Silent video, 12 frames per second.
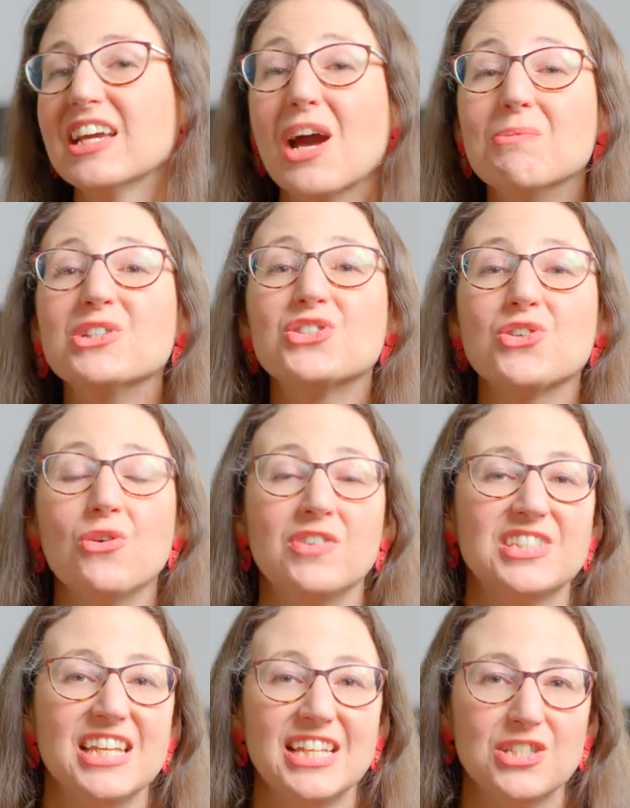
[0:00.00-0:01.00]
Come and serve
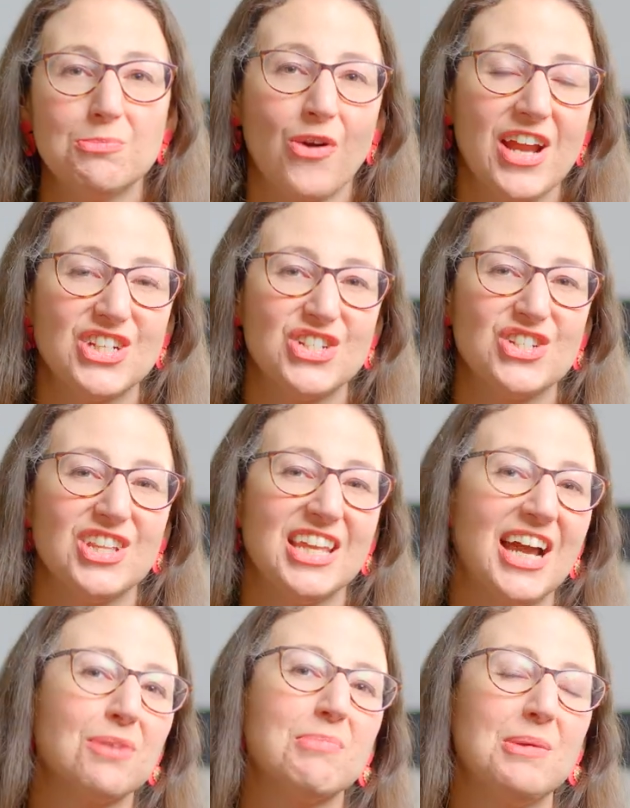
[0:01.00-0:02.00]
as the inspiration to the
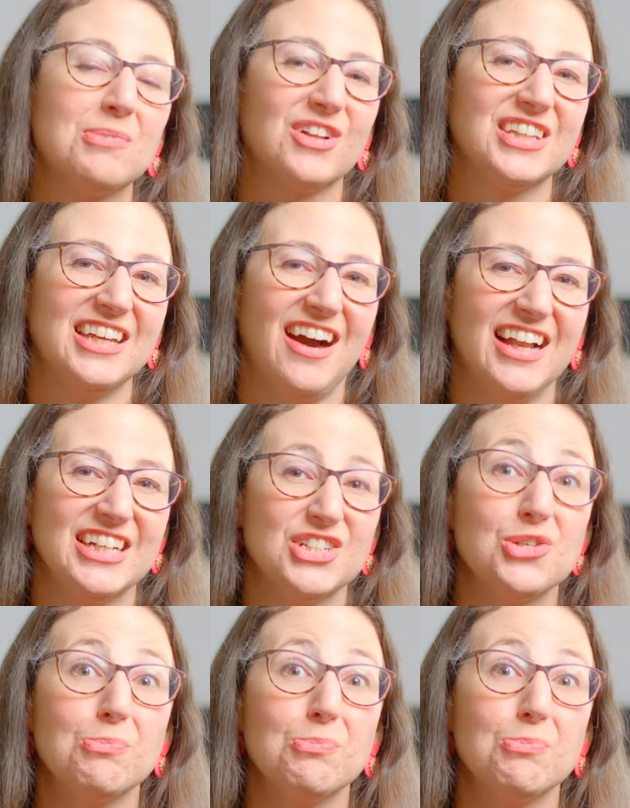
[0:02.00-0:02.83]
young people on the island